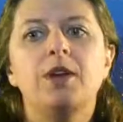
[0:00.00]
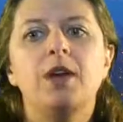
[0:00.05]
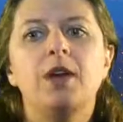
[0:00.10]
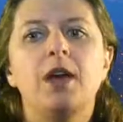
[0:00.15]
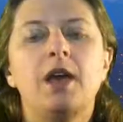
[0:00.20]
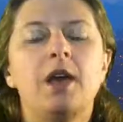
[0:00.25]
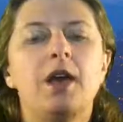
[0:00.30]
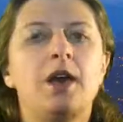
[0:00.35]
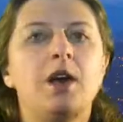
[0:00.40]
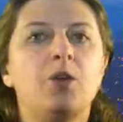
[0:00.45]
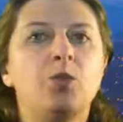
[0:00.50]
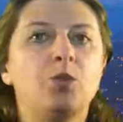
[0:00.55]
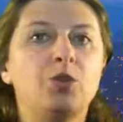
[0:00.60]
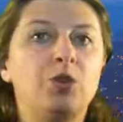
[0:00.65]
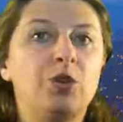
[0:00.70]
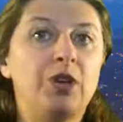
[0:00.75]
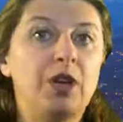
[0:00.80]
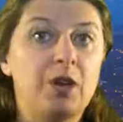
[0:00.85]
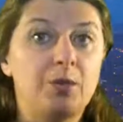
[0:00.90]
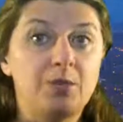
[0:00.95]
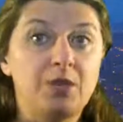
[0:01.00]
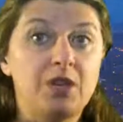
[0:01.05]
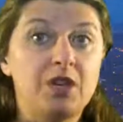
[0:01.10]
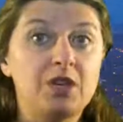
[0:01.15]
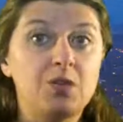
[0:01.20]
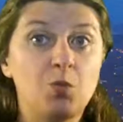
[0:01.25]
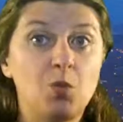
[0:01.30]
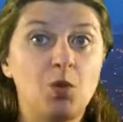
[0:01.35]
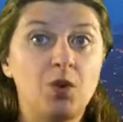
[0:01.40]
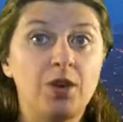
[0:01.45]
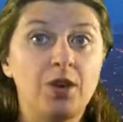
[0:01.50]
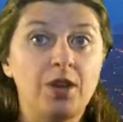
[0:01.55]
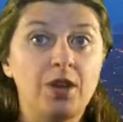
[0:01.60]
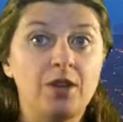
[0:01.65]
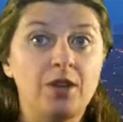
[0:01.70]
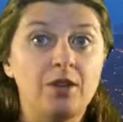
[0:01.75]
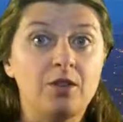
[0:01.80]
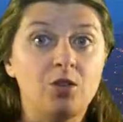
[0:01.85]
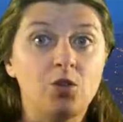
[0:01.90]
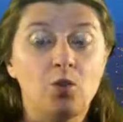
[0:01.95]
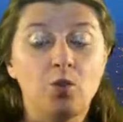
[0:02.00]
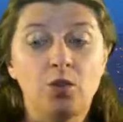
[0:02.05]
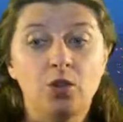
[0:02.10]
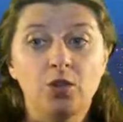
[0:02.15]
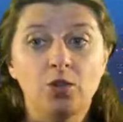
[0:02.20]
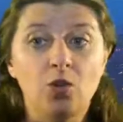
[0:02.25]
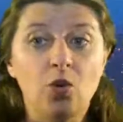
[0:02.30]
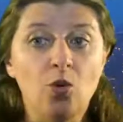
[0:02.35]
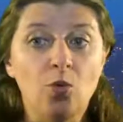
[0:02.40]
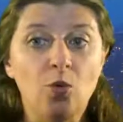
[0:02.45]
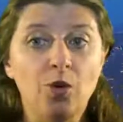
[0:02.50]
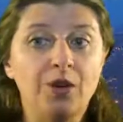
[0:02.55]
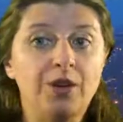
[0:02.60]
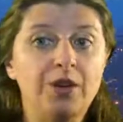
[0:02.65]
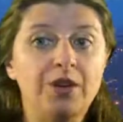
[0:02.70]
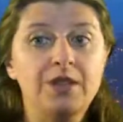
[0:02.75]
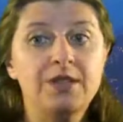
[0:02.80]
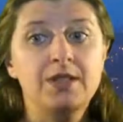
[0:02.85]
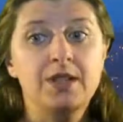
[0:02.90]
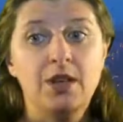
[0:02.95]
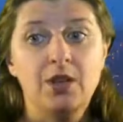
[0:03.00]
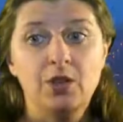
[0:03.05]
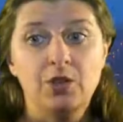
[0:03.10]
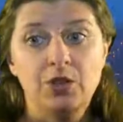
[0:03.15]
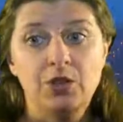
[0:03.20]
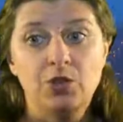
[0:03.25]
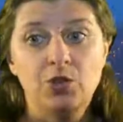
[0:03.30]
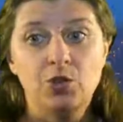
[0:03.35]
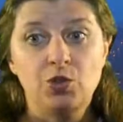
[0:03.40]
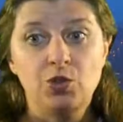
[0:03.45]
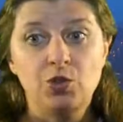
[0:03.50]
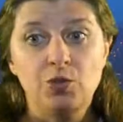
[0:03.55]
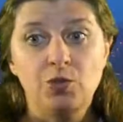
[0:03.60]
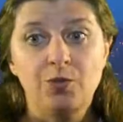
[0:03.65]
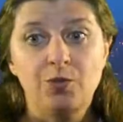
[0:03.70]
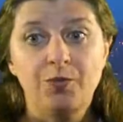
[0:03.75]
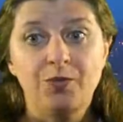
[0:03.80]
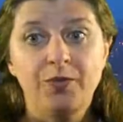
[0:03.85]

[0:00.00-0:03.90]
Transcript: And when you get up the next morning, you will know what it is that you need to do.